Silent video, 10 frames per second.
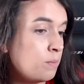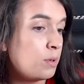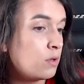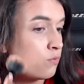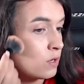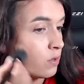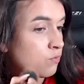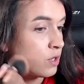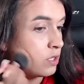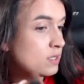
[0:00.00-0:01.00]
But the
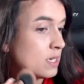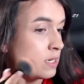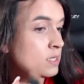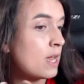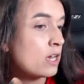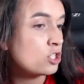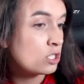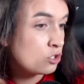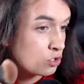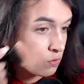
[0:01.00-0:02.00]
real tea is I actually
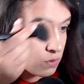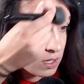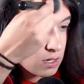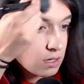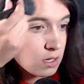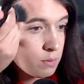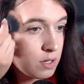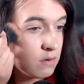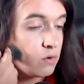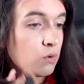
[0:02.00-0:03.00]
do need a little bit
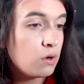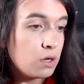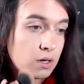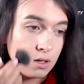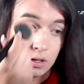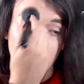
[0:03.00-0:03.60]
of oil.